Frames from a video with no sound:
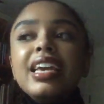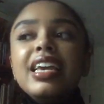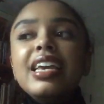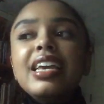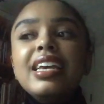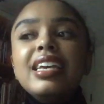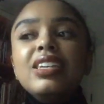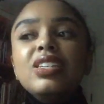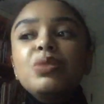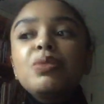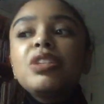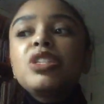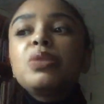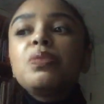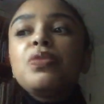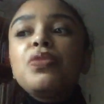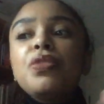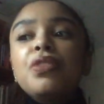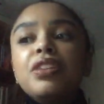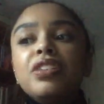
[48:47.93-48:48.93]
he's much
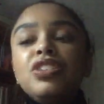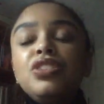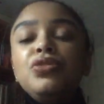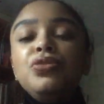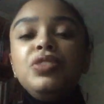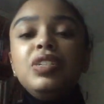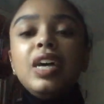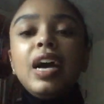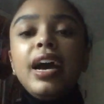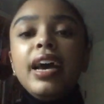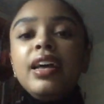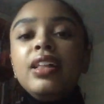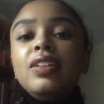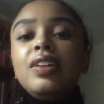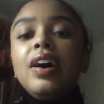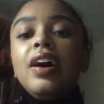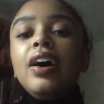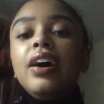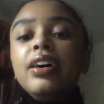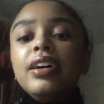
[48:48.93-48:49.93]
more into
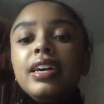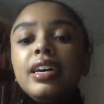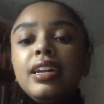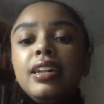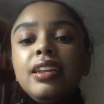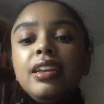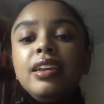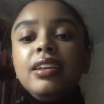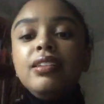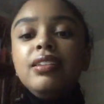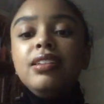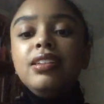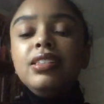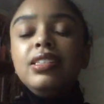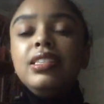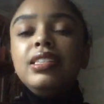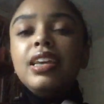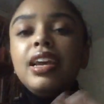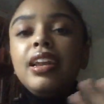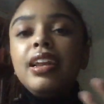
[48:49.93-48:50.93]
dialogue and
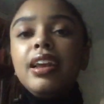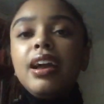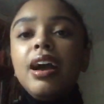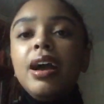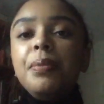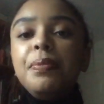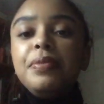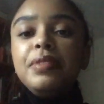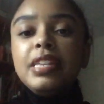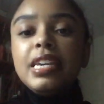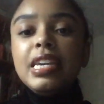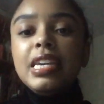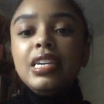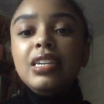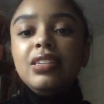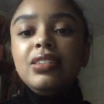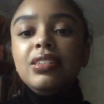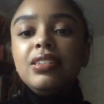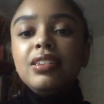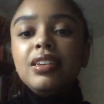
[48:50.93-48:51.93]
setting up
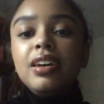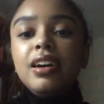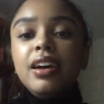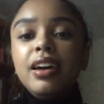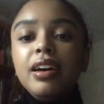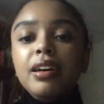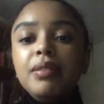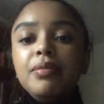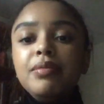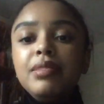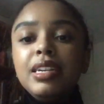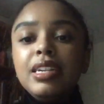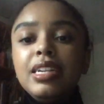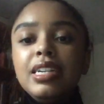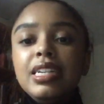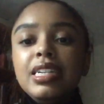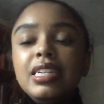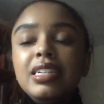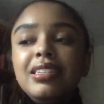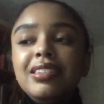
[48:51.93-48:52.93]
things than
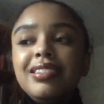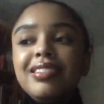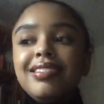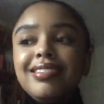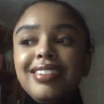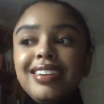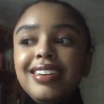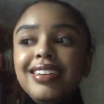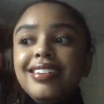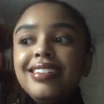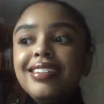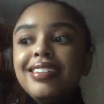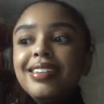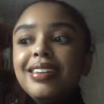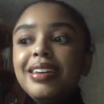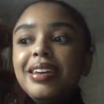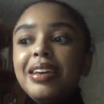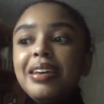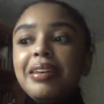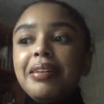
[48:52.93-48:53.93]
he is, like,
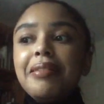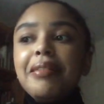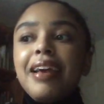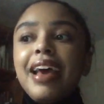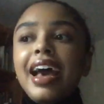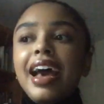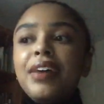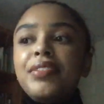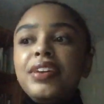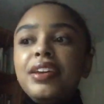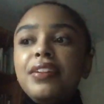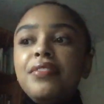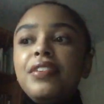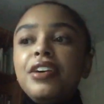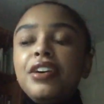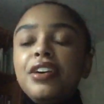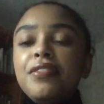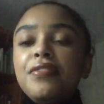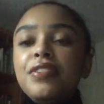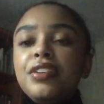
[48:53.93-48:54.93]
having a
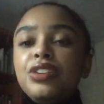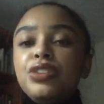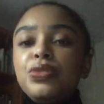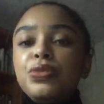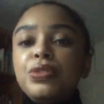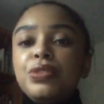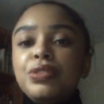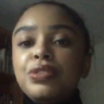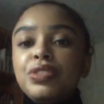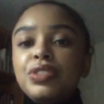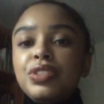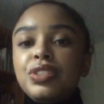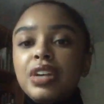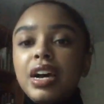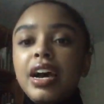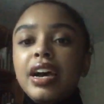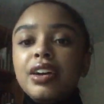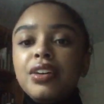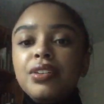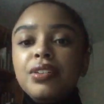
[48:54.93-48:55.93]
very visual
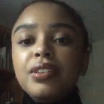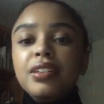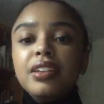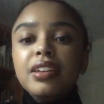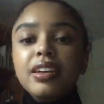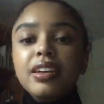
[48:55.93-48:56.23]
style.